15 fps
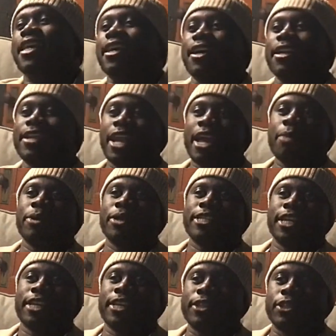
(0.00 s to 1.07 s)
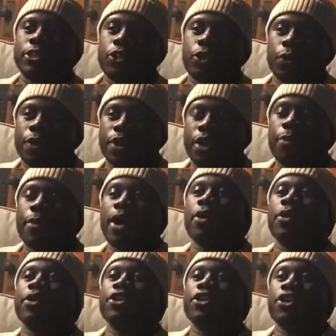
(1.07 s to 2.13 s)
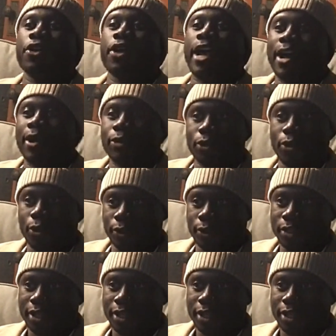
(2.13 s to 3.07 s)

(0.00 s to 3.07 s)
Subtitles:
a neighbor telling a story about your household.